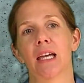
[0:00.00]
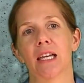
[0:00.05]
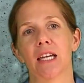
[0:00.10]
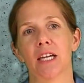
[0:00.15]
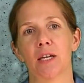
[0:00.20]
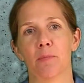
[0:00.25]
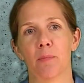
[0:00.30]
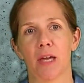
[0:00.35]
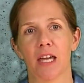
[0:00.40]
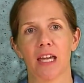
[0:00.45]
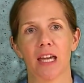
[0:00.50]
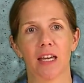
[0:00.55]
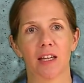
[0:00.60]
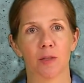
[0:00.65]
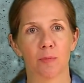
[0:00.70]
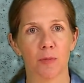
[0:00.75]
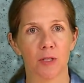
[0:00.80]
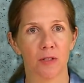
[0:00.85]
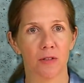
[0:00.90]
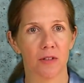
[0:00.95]
It may
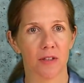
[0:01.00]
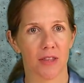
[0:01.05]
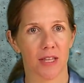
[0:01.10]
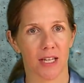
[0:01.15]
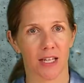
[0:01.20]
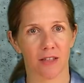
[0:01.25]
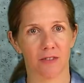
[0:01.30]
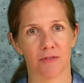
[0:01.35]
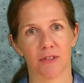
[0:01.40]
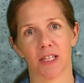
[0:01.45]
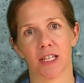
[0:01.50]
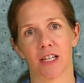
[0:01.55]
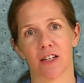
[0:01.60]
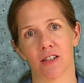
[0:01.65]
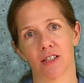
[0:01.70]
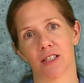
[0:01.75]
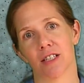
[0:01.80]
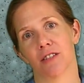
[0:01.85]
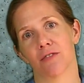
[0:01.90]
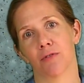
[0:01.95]
help you to think of the
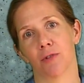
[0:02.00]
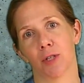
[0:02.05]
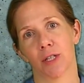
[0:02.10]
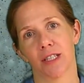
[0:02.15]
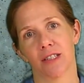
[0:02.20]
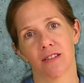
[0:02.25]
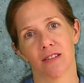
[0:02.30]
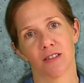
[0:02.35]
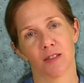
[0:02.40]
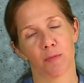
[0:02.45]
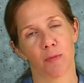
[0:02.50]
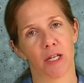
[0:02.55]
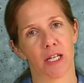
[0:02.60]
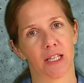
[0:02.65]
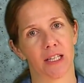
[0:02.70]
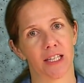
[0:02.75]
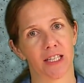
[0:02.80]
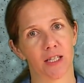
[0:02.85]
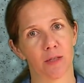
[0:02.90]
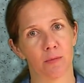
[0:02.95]
narrative voice as
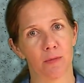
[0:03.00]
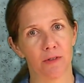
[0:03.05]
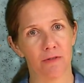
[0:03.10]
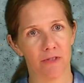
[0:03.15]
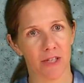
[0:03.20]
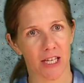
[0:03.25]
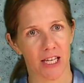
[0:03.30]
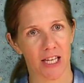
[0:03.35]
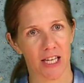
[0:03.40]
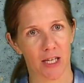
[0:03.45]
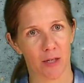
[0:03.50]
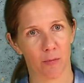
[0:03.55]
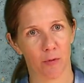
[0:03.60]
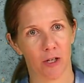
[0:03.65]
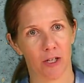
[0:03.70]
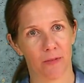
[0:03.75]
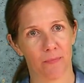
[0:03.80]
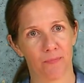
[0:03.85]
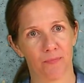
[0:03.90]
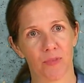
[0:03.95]
being like a movie
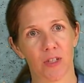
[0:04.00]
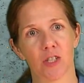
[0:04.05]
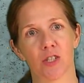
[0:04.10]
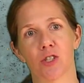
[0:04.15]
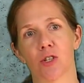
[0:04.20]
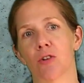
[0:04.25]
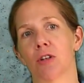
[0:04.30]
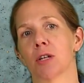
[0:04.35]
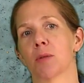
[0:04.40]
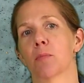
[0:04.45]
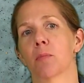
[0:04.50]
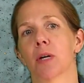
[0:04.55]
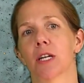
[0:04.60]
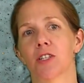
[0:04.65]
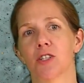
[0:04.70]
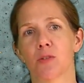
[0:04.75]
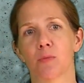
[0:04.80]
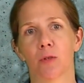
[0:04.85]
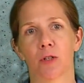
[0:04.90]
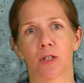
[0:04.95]
camera, showing
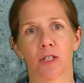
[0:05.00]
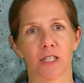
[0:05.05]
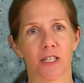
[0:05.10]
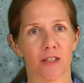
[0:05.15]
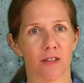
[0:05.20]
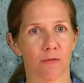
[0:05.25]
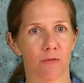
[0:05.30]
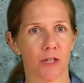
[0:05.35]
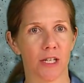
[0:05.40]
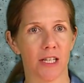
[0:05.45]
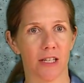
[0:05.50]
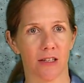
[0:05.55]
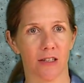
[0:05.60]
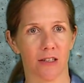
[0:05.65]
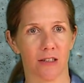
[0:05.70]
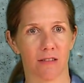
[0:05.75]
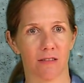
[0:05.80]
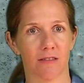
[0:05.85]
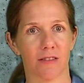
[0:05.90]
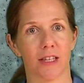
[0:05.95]
much more to the
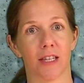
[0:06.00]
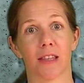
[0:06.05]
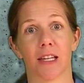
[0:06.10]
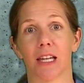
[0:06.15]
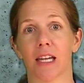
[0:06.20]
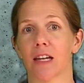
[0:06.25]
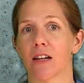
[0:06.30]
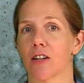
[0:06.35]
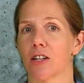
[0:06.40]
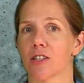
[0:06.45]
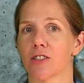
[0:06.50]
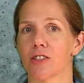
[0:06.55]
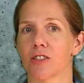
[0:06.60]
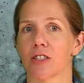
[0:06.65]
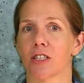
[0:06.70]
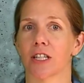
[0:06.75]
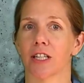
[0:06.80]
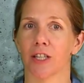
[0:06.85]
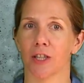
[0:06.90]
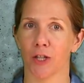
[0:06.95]
reader than the
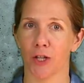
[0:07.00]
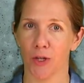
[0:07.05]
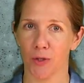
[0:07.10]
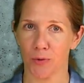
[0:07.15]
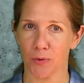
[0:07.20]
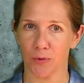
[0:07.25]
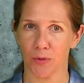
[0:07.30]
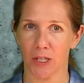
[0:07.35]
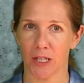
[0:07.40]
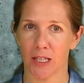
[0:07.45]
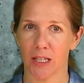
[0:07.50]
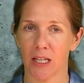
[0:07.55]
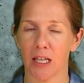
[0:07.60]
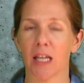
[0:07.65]
character alone.